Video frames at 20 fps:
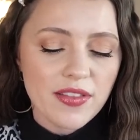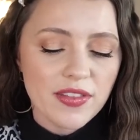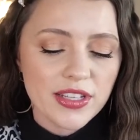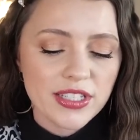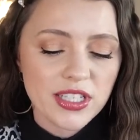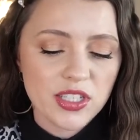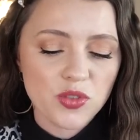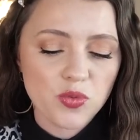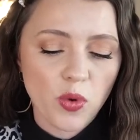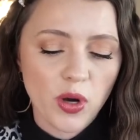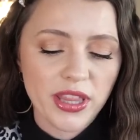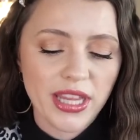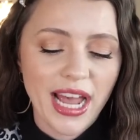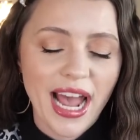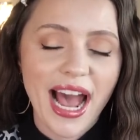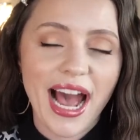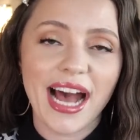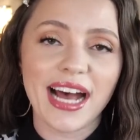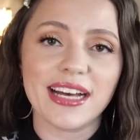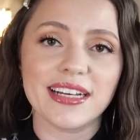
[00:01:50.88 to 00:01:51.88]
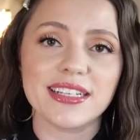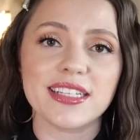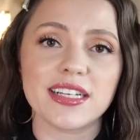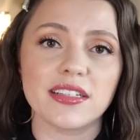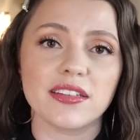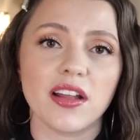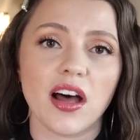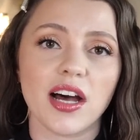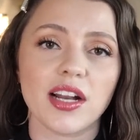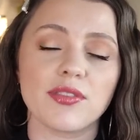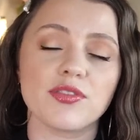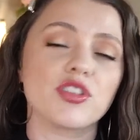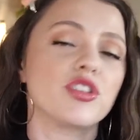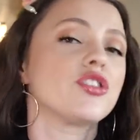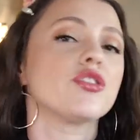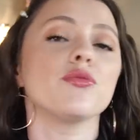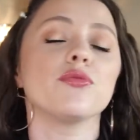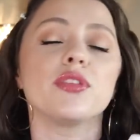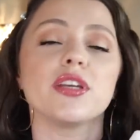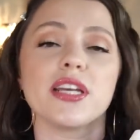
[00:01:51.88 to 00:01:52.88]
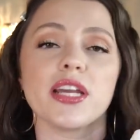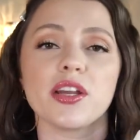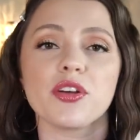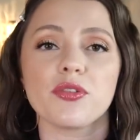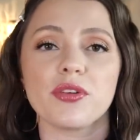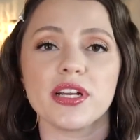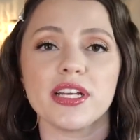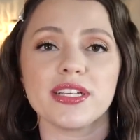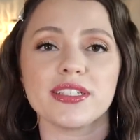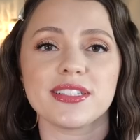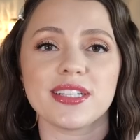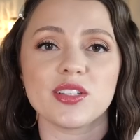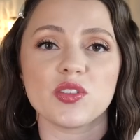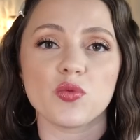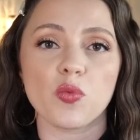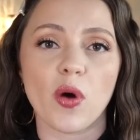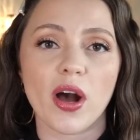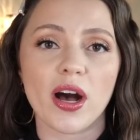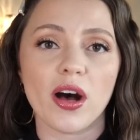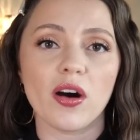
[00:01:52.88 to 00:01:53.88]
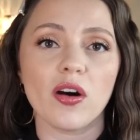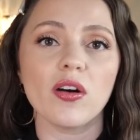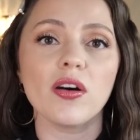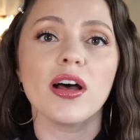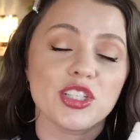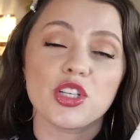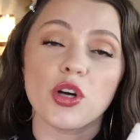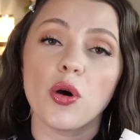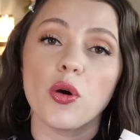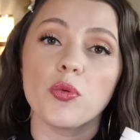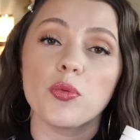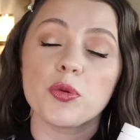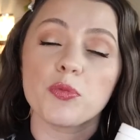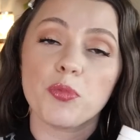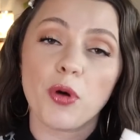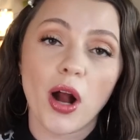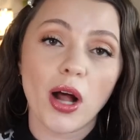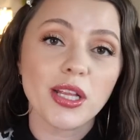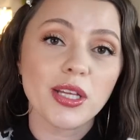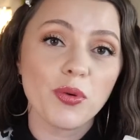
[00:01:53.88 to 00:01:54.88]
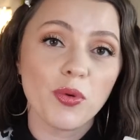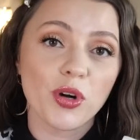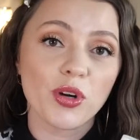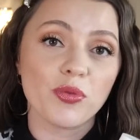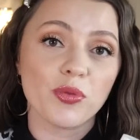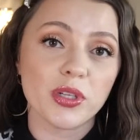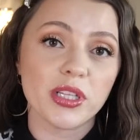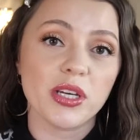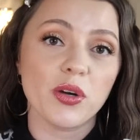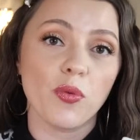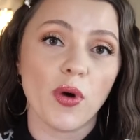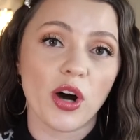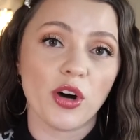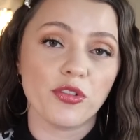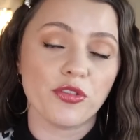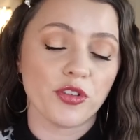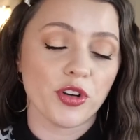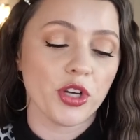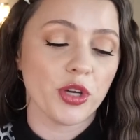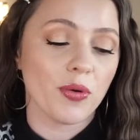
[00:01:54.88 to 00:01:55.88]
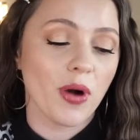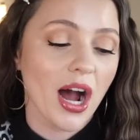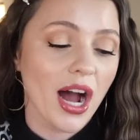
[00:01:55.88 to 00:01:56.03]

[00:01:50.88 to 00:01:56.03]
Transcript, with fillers: this is one that has a lot of soothing ingredients as well. So it would probably work really well for you.